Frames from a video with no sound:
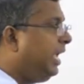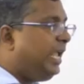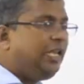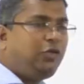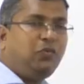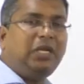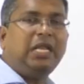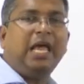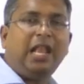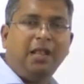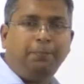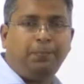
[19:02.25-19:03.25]
it will
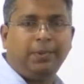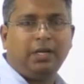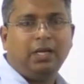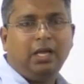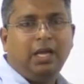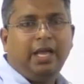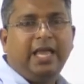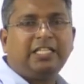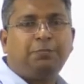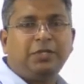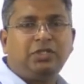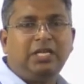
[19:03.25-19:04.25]
help
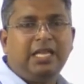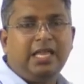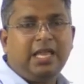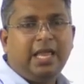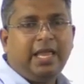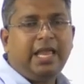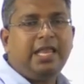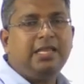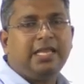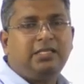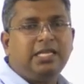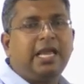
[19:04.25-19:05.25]
especially
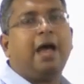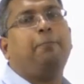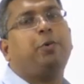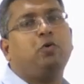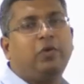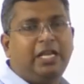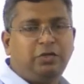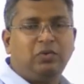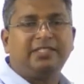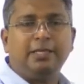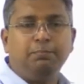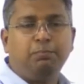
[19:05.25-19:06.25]
in getting approval. It
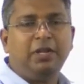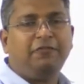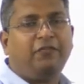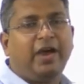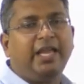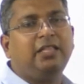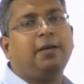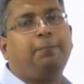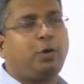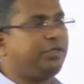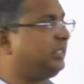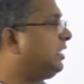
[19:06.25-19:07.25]
will simplify the
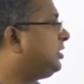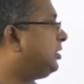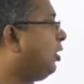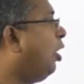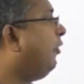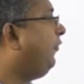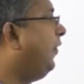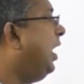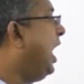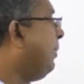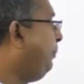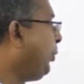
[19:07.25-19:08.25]
process of
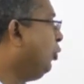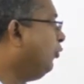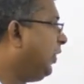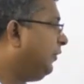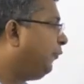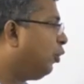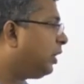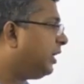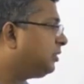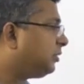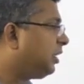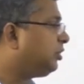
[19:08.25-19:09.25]
approval for
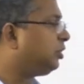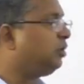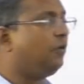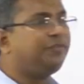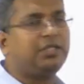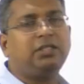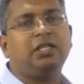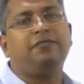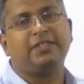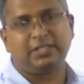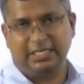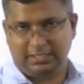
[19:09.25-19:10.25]
construction of certain
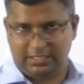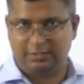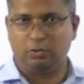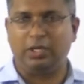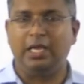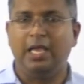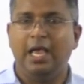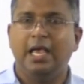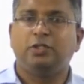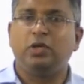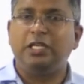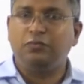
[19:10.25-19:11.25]
facilities. Okay,
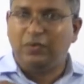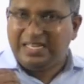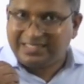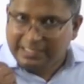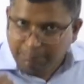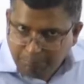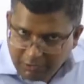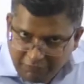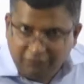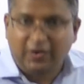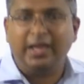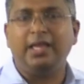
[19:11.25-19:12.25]
so it will
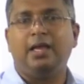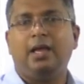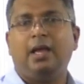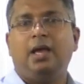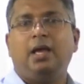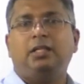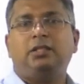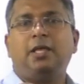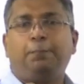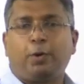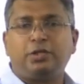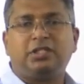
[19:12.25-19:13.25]
simplify
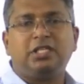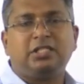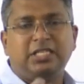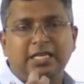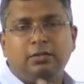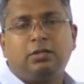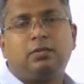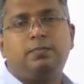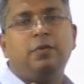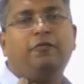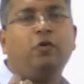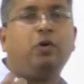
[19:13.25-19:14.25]
the process
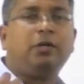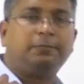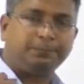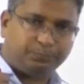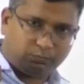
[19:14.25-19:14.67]
for,